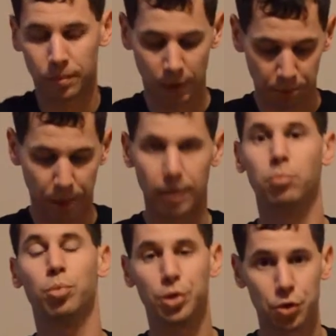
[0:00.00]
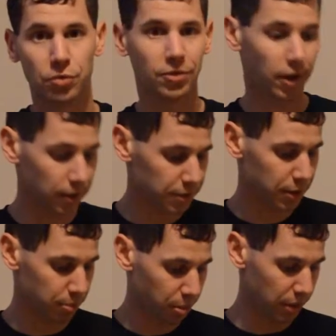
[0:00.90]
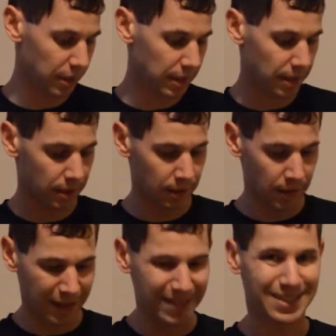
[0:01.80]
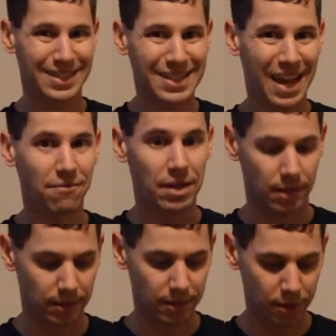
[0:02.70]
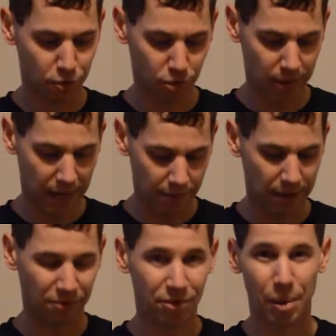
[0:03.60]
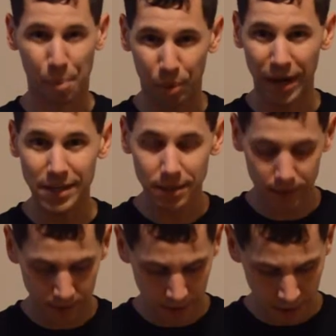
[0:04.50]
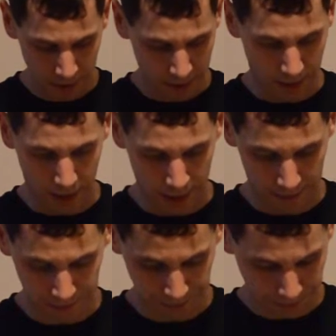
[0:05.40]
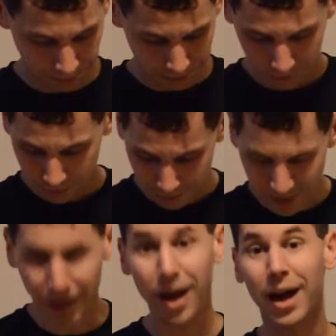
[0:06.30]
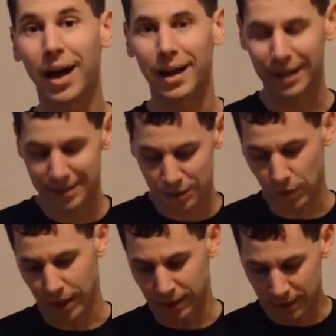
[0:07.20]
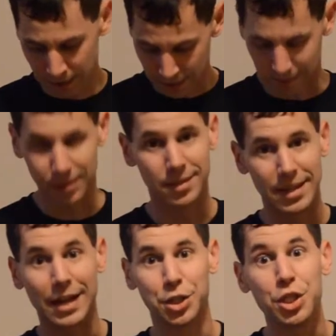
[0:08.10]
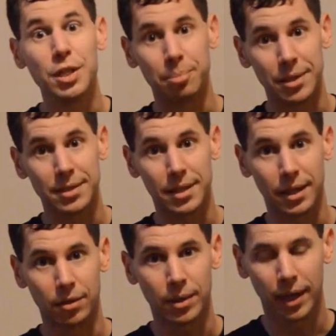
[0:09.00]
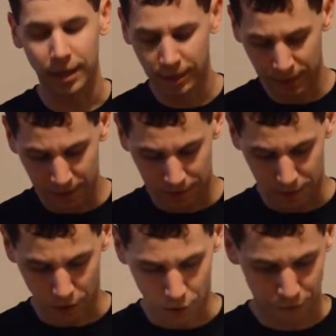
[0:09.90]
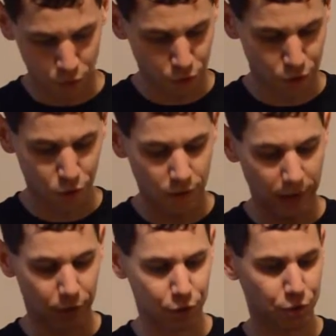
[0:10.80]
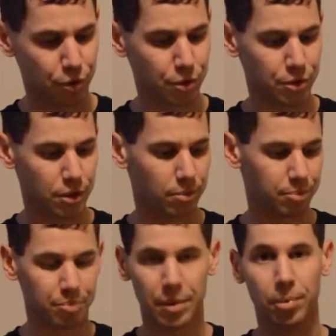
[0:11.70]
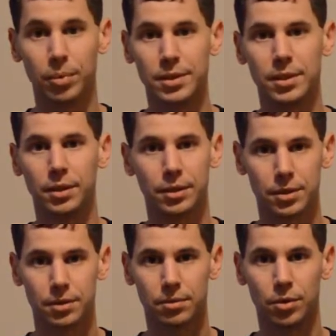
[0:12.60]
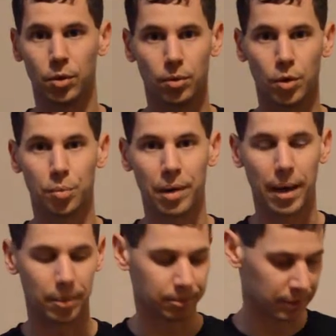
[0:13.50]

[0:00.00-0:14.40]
But so far, this looks pretty neat. This is heavy. This is really heavy. And for the price, I guess that's why. This is not cheap, this thing, okay? So if you just use regular screws, people would steal this, no problem.